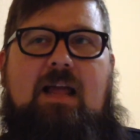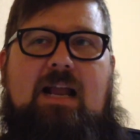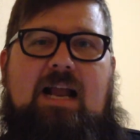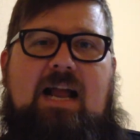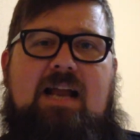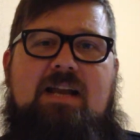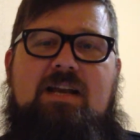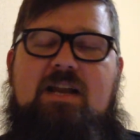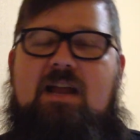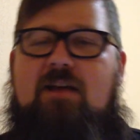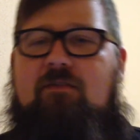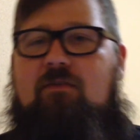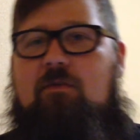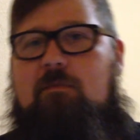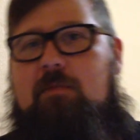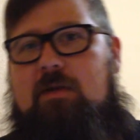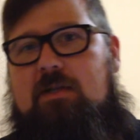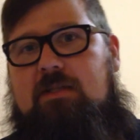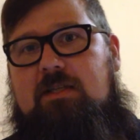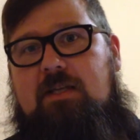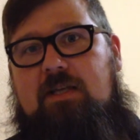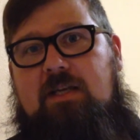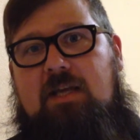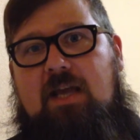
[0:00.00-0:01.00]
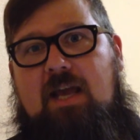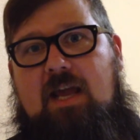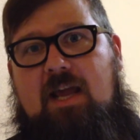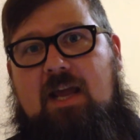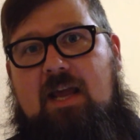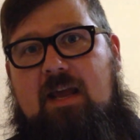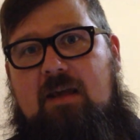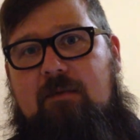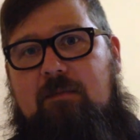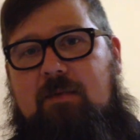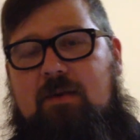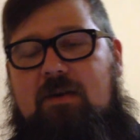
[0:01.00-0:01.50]
I never miss a
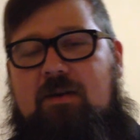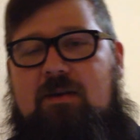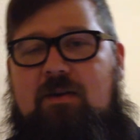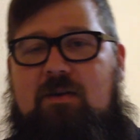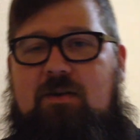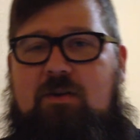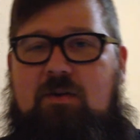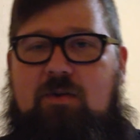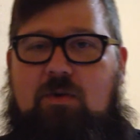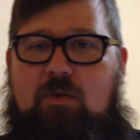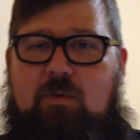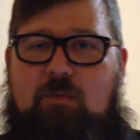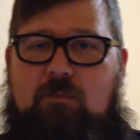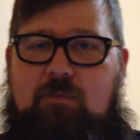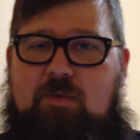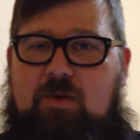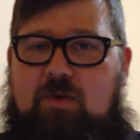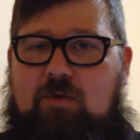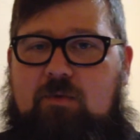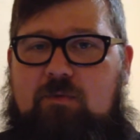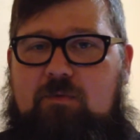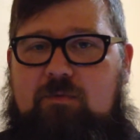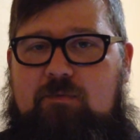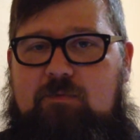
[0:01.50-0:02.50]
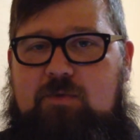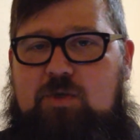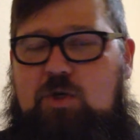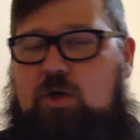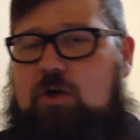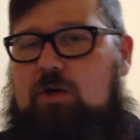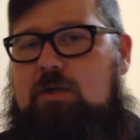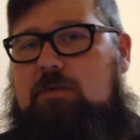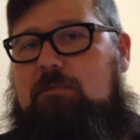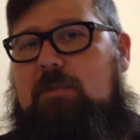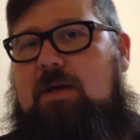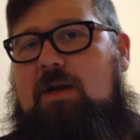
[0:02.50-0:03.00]
game, and,
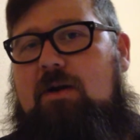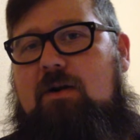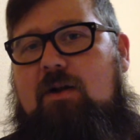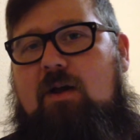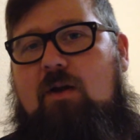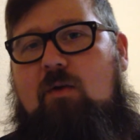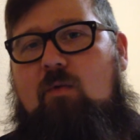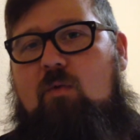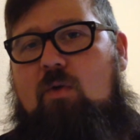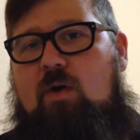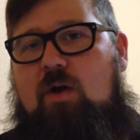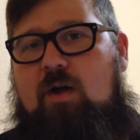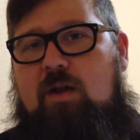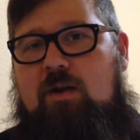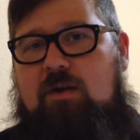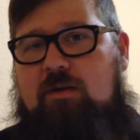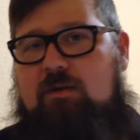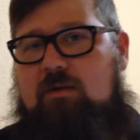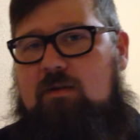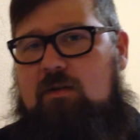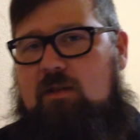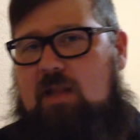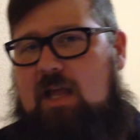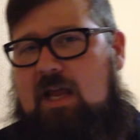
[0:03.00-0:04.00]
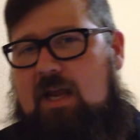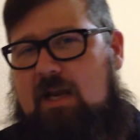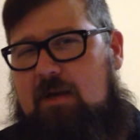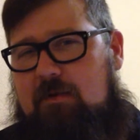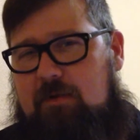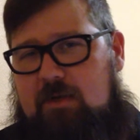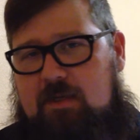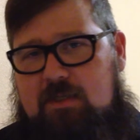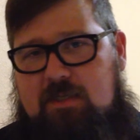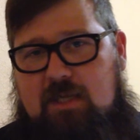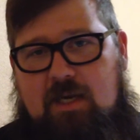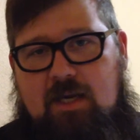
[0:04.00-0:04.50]
church better not run late
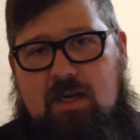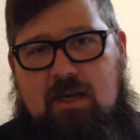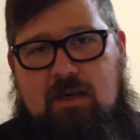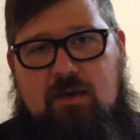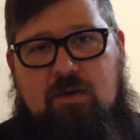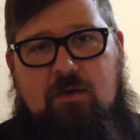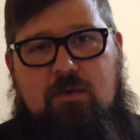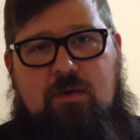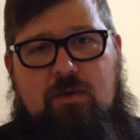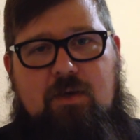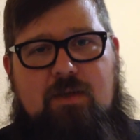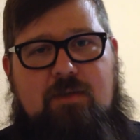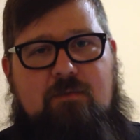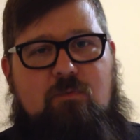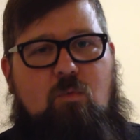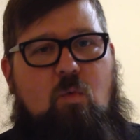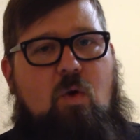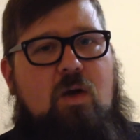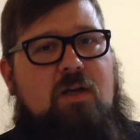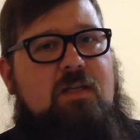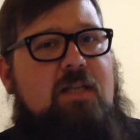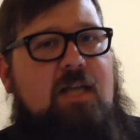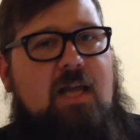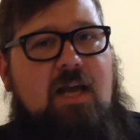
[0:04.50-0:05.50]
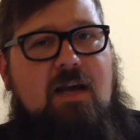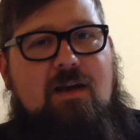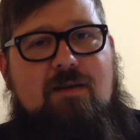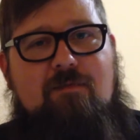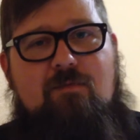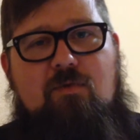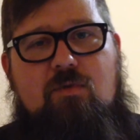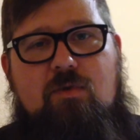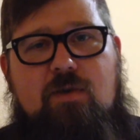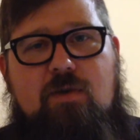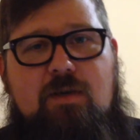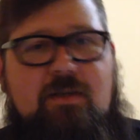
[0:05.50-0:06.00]
because I got to go watch the
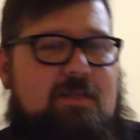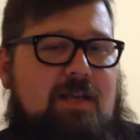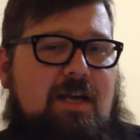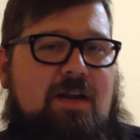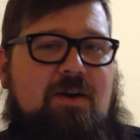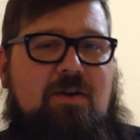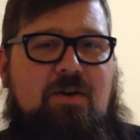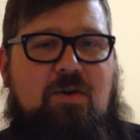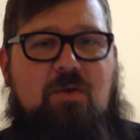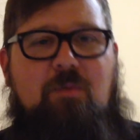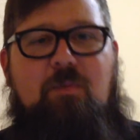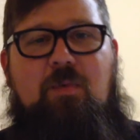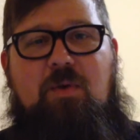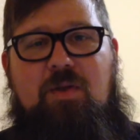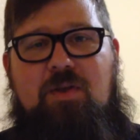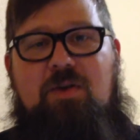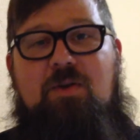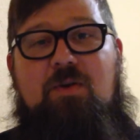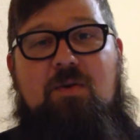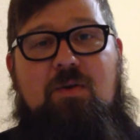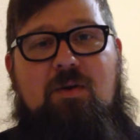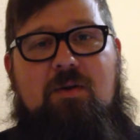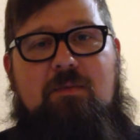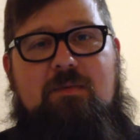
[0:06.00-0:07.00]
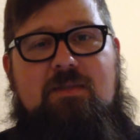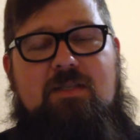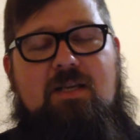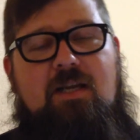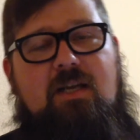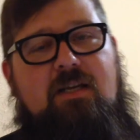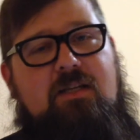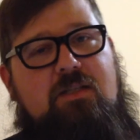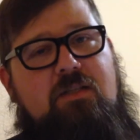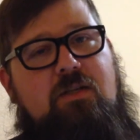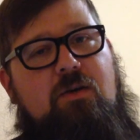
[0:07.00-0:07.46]
Cowboys. I don't know, but you know what I'm saying?